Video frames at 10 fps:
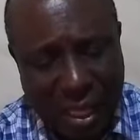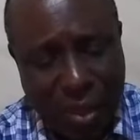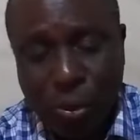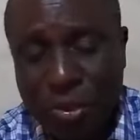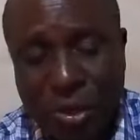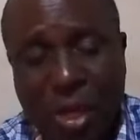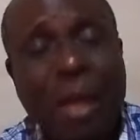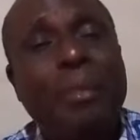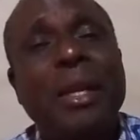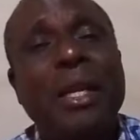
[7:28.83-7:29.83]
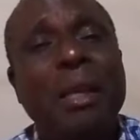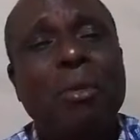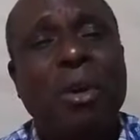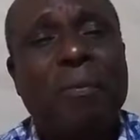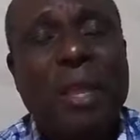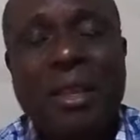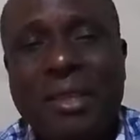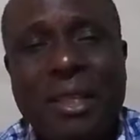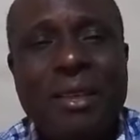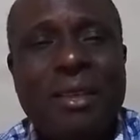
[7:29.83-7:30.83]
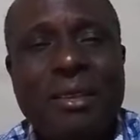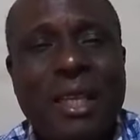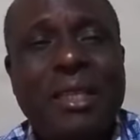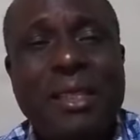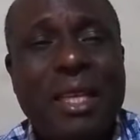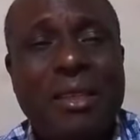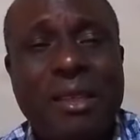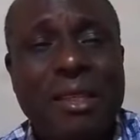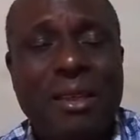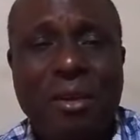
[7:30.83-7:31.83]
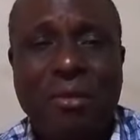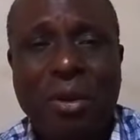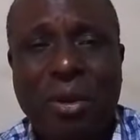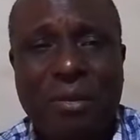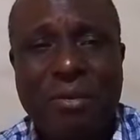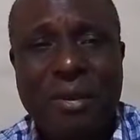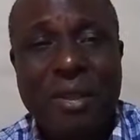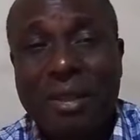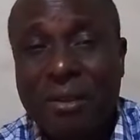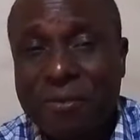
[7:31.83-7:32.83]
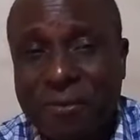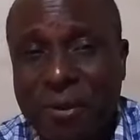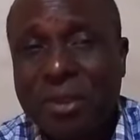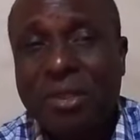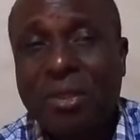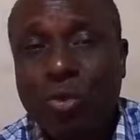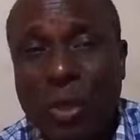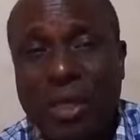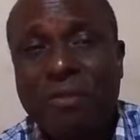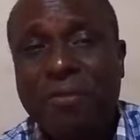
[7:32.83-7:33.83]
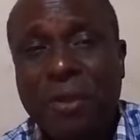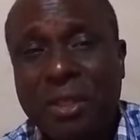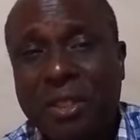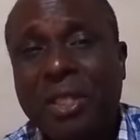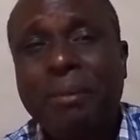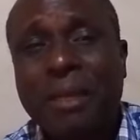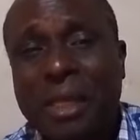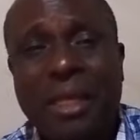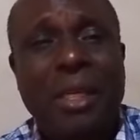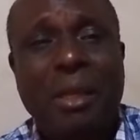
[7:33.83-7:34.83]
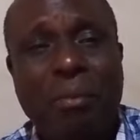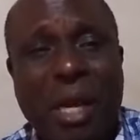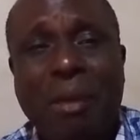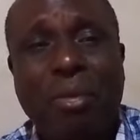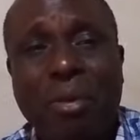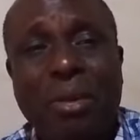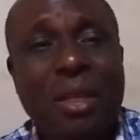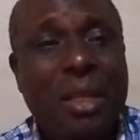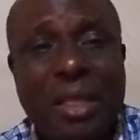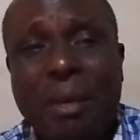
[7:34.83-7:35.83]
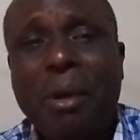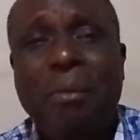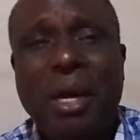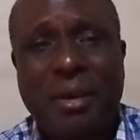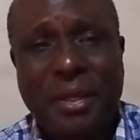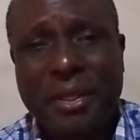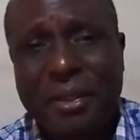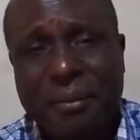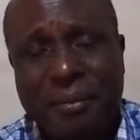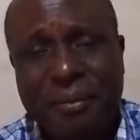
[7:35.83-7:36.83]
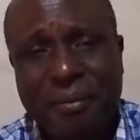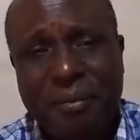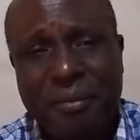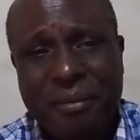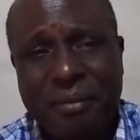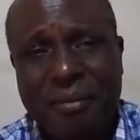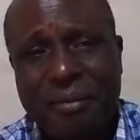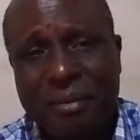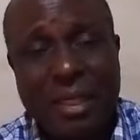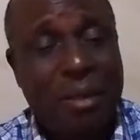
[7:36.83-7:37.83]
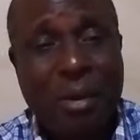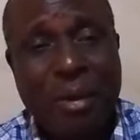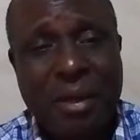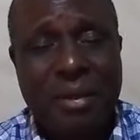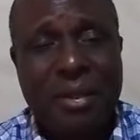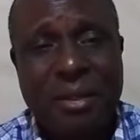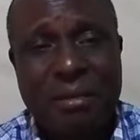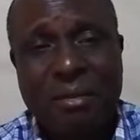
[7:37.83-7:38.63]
It was not happening anymore. You see, this is a season of love. The first 24th chapter in the Bible is about marriage. It's about marriage.